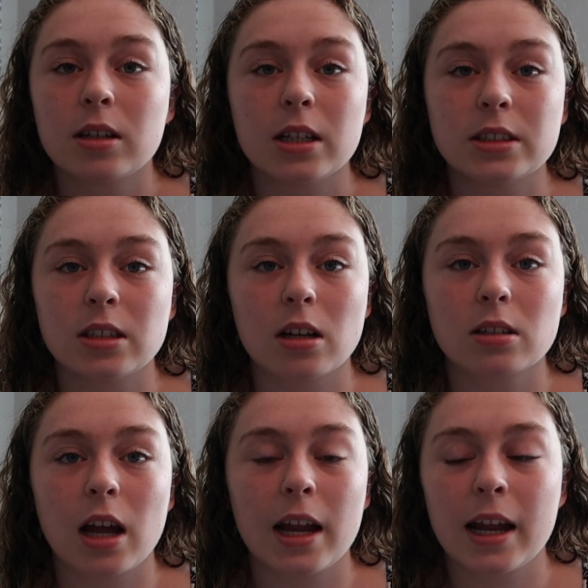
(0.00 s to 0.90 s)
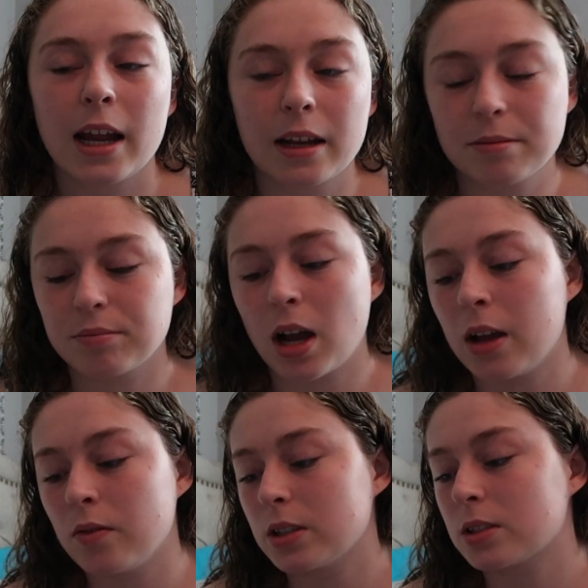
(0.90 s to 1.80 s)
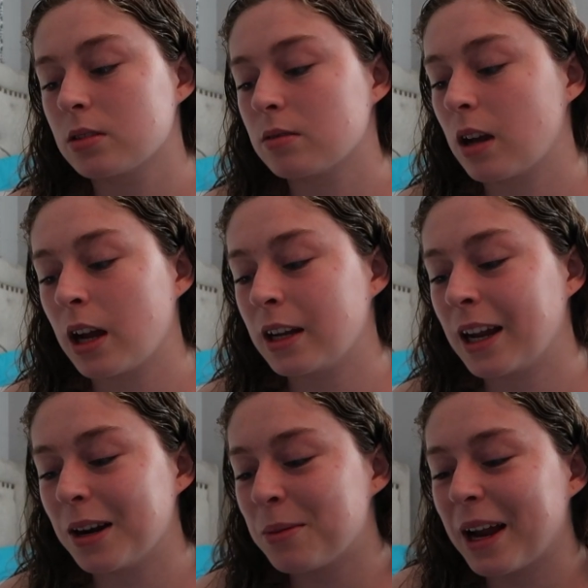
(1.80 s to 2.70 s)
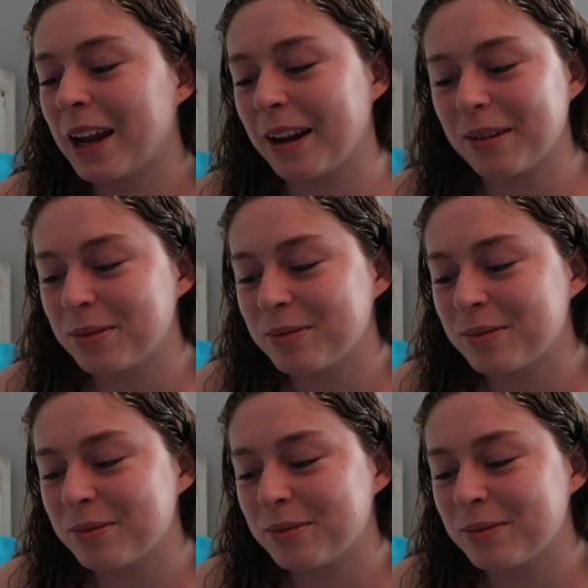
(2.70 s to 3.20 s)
It sucks. I hate IVs. I hate them. I hate